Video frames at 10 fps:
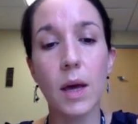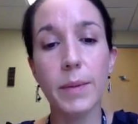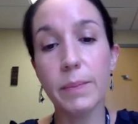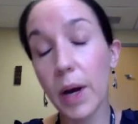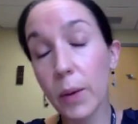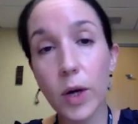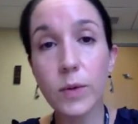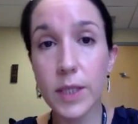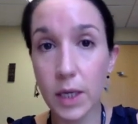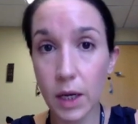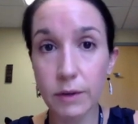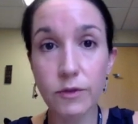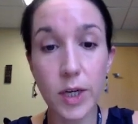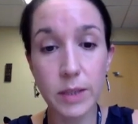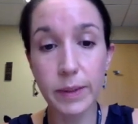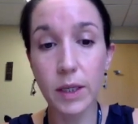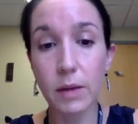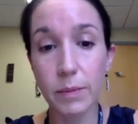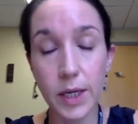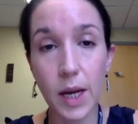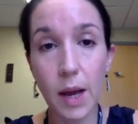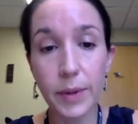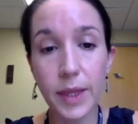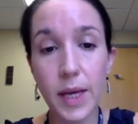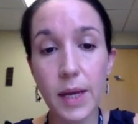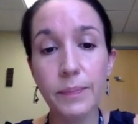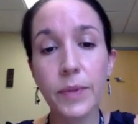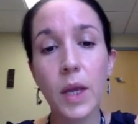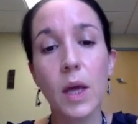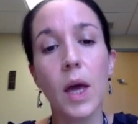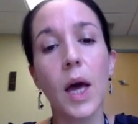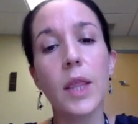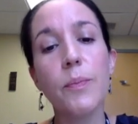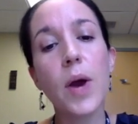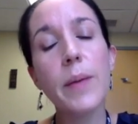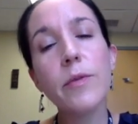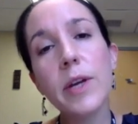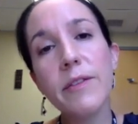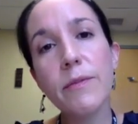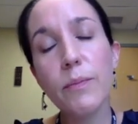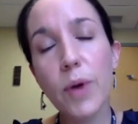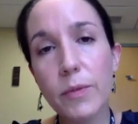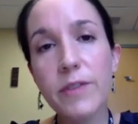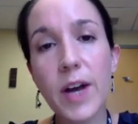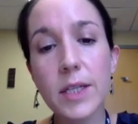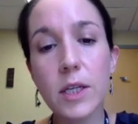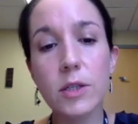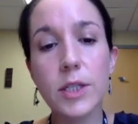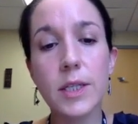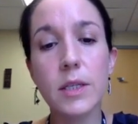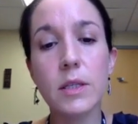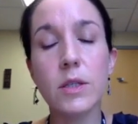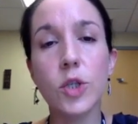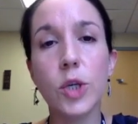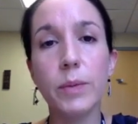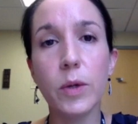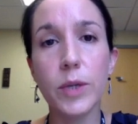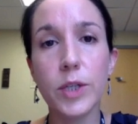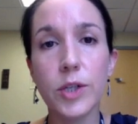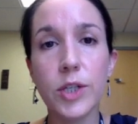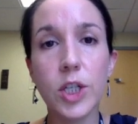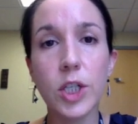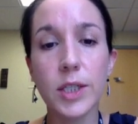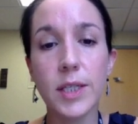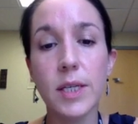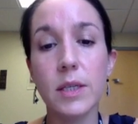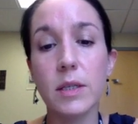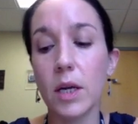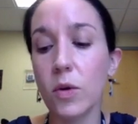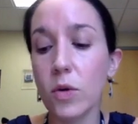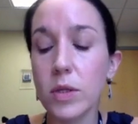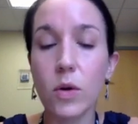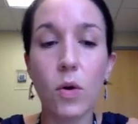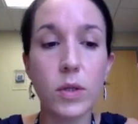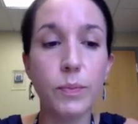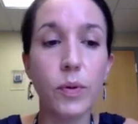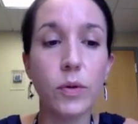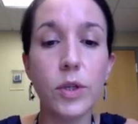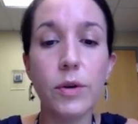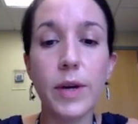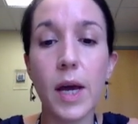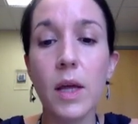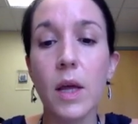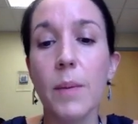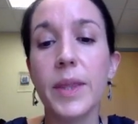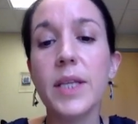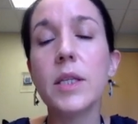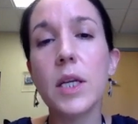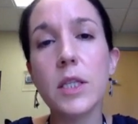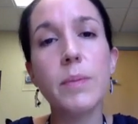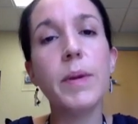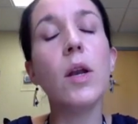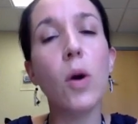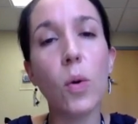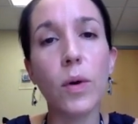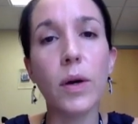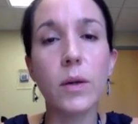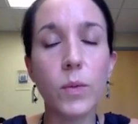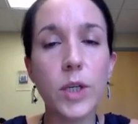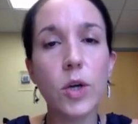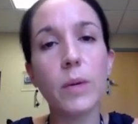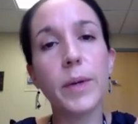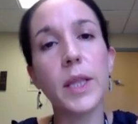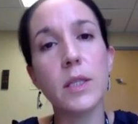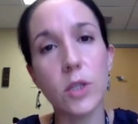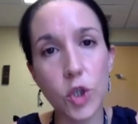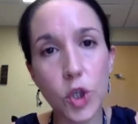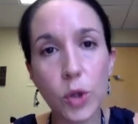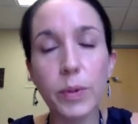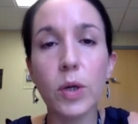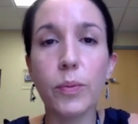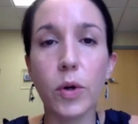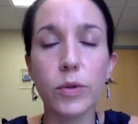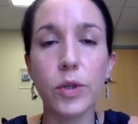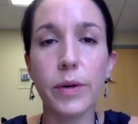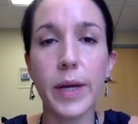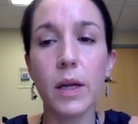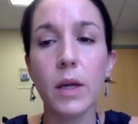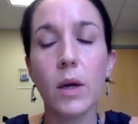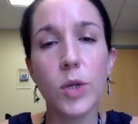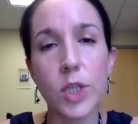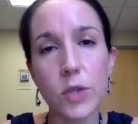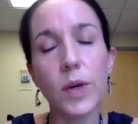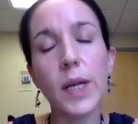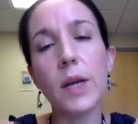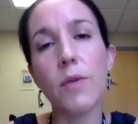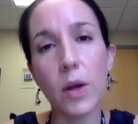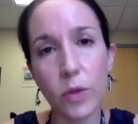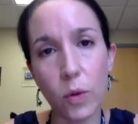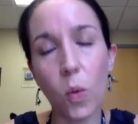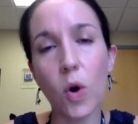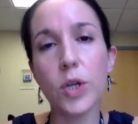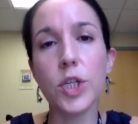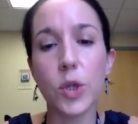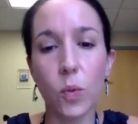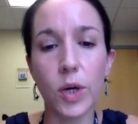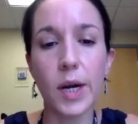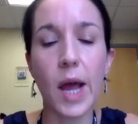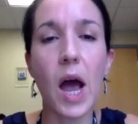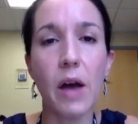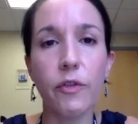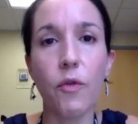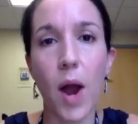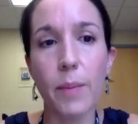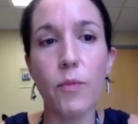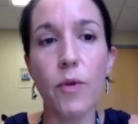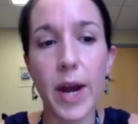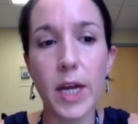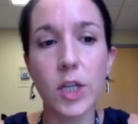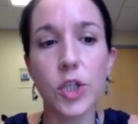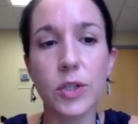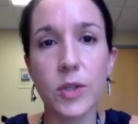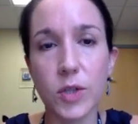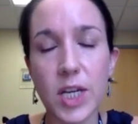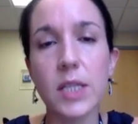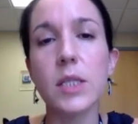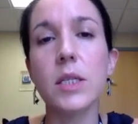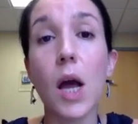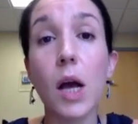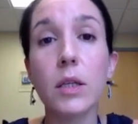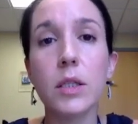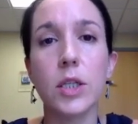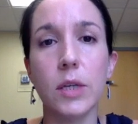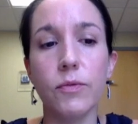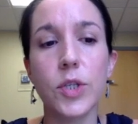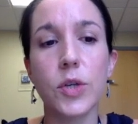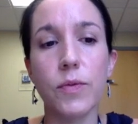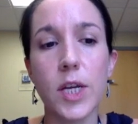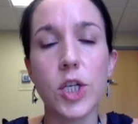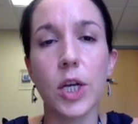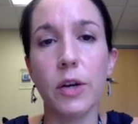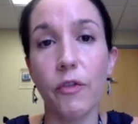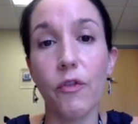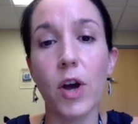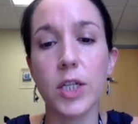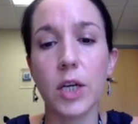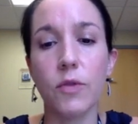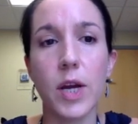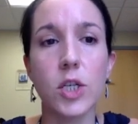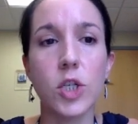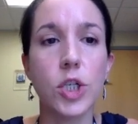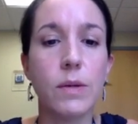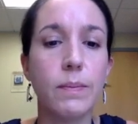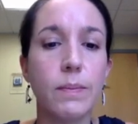In my work, we see a lot of transplant glomerulopathy. And the primary vascular diseases and tubulointerstitial diseases can also cause proteinuria. This tends to be lower, and we talk about this as tubular proteinuria, which is really around the 1 to 1.5 gram range, so tends not to reach a nephrotic range.